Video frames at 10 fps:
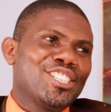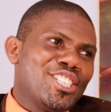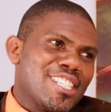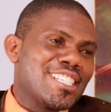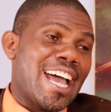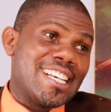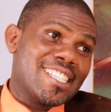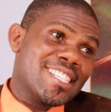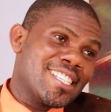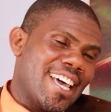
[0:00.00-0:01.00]
just as I
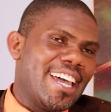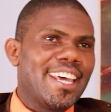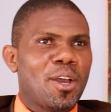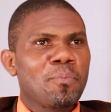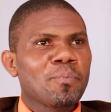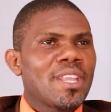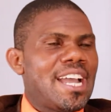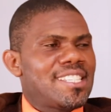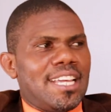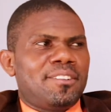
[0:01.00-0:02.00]
said,
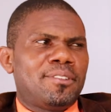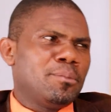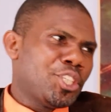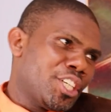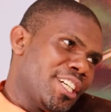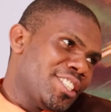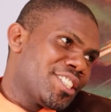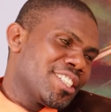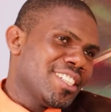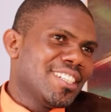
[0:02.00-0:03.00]
I started from
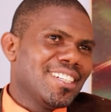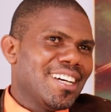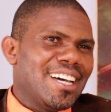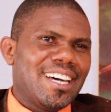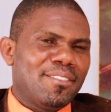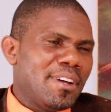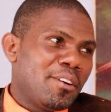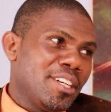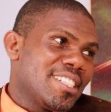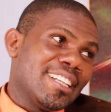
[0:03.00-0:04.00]
church at a
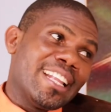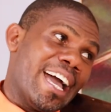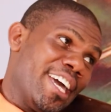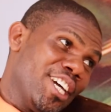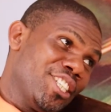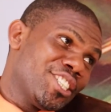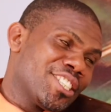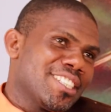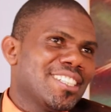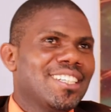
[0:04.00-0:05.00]
very tender
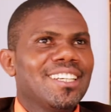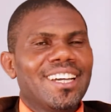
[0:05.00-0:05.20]
age,